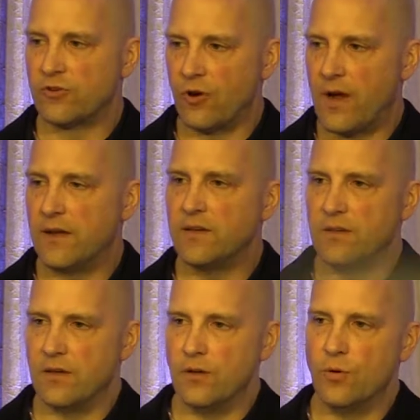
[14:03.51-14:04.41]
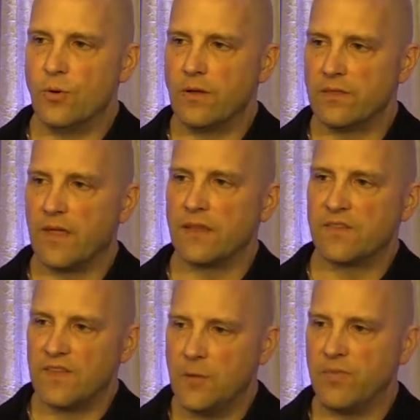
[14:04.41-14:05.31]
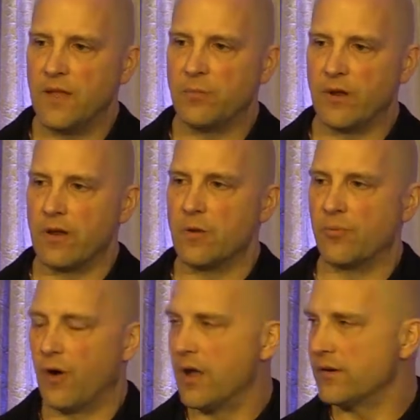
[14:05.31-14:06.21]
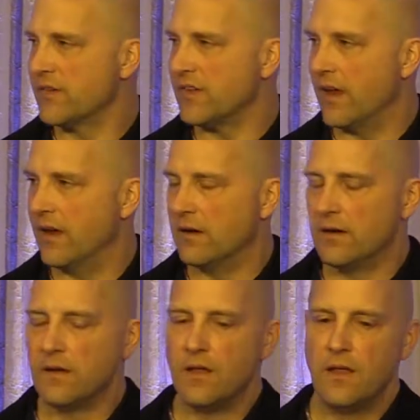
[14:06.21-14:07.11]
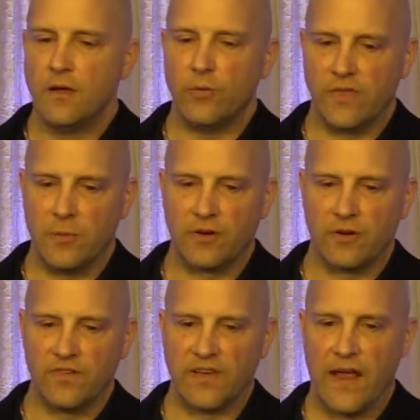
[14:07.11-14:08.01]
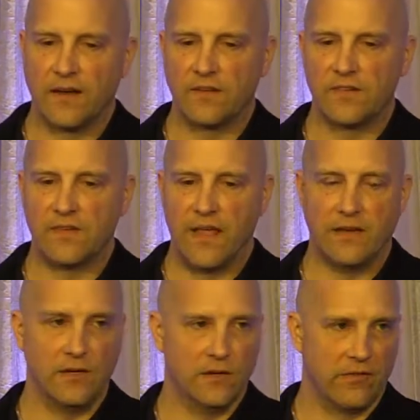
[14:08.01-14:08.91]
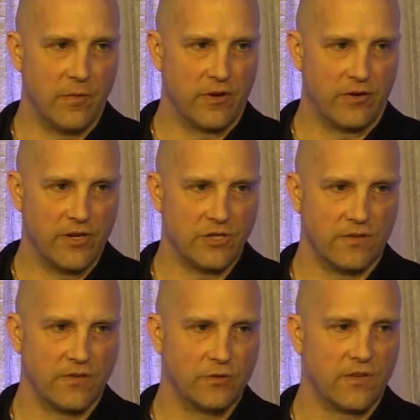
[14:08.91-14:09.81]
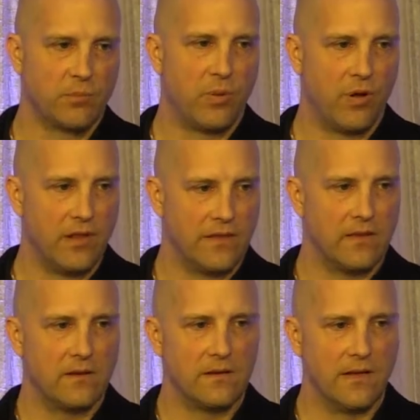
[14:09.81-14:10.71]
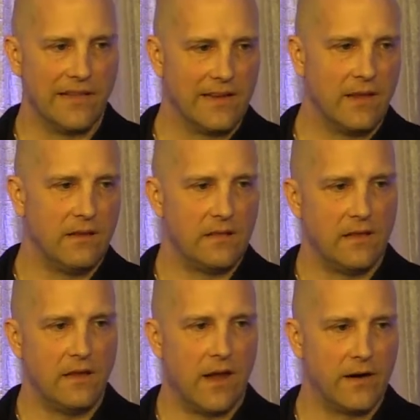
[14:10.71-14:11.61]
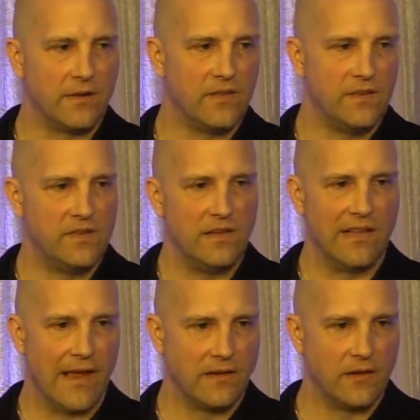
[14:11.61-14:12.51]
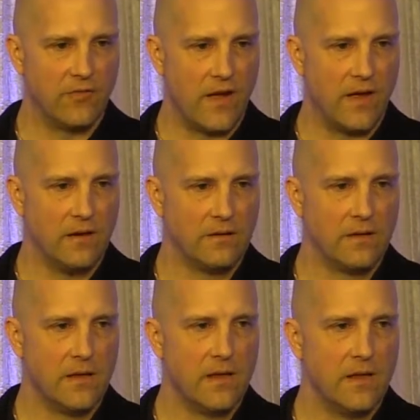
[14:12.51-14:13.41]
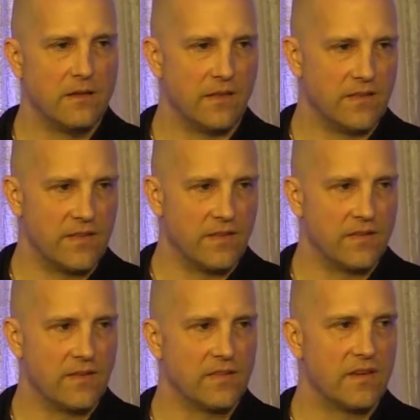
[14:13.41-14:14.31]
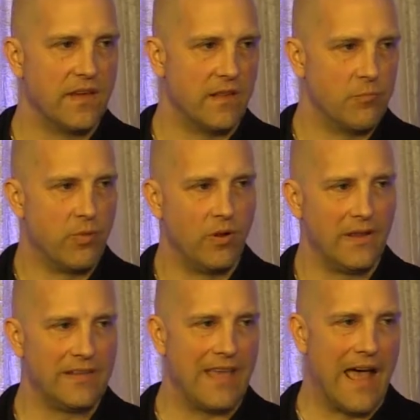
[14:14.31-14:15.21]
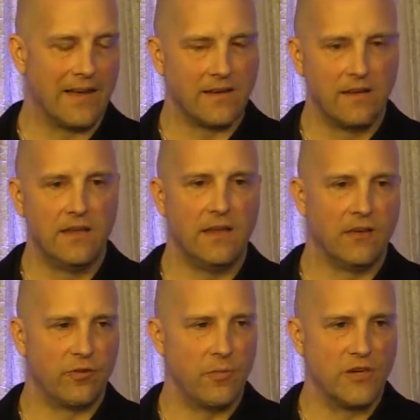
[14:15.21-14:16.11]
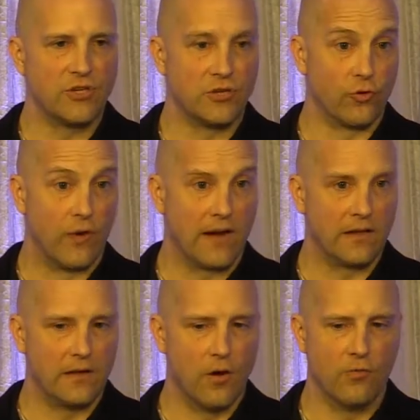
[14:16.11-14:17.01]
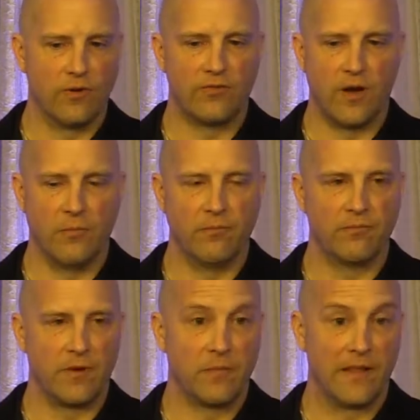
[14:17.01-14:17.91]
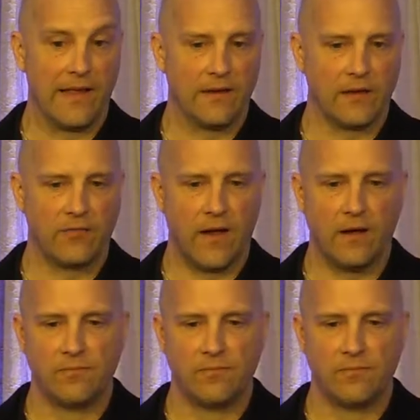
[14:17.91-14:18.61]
trying to do that same thing, but on a broader scale with immigrant status and year of immigration. So just linking the IRCC landing file to the census and then pulling that information directly over from the landing file.